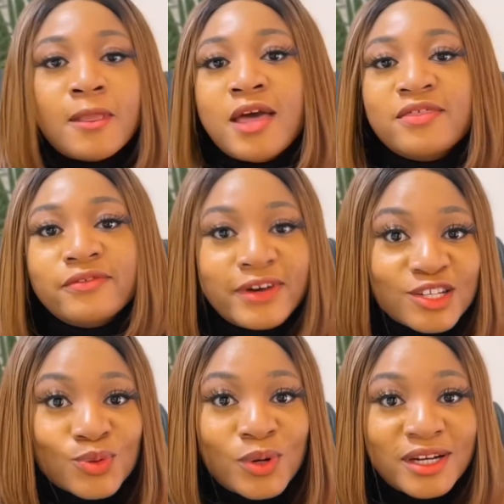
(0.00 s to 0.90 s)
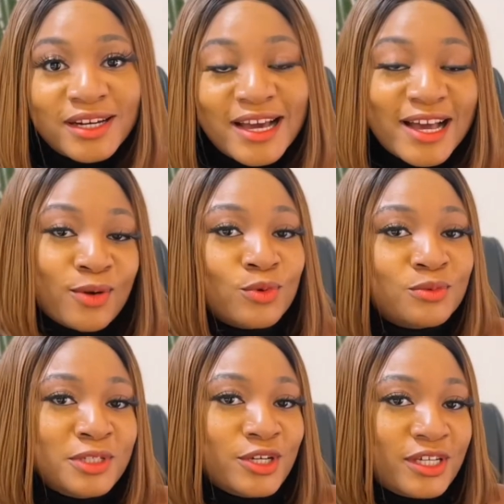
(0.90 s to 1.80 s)
The first one I will
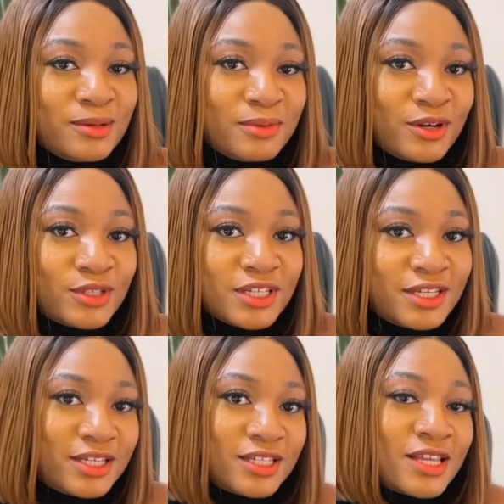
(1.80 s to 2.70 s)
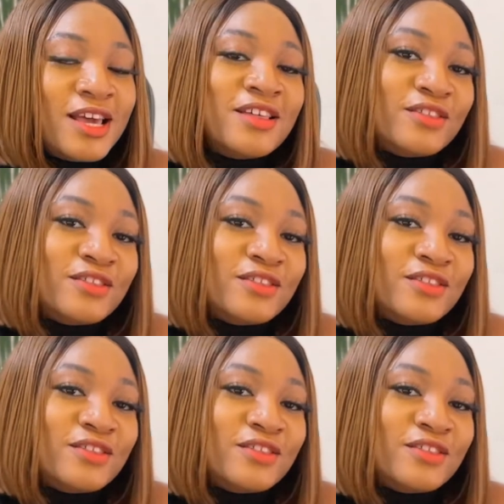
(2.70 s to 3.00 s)
be talking about is the